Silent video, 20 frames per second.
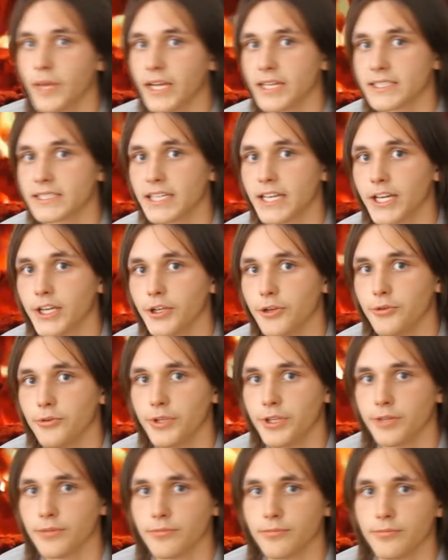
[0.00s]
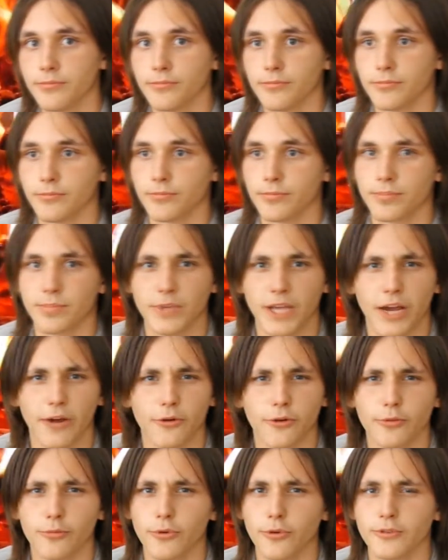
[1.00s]
anti-union
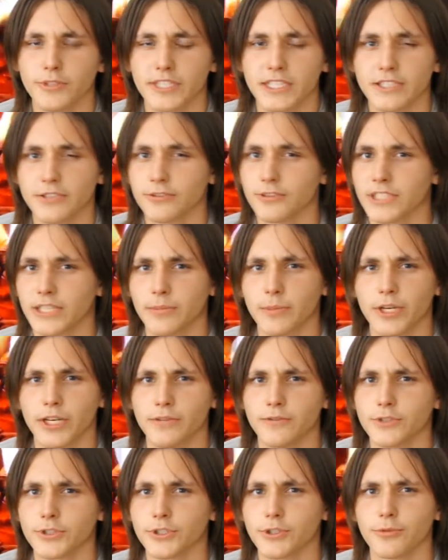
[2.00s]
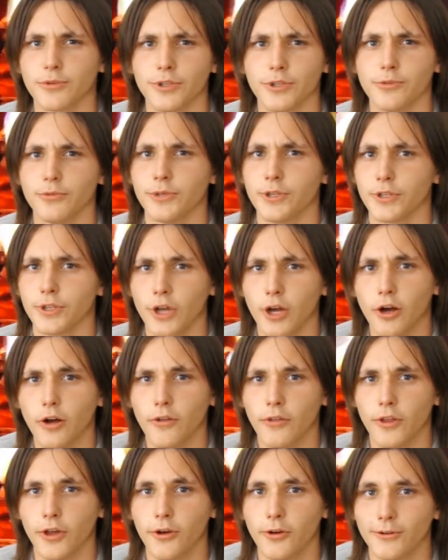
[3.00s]
counter-protesters. I'm not even sure what you would
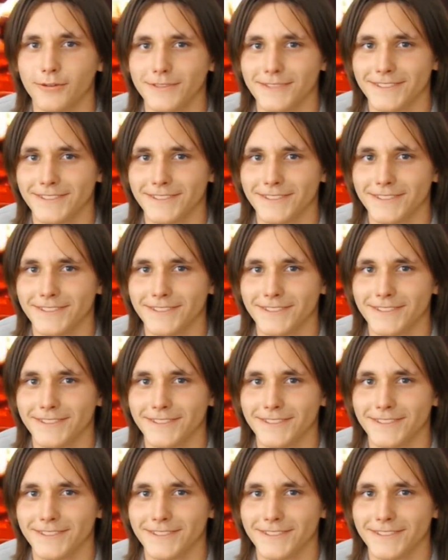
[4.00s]
call them.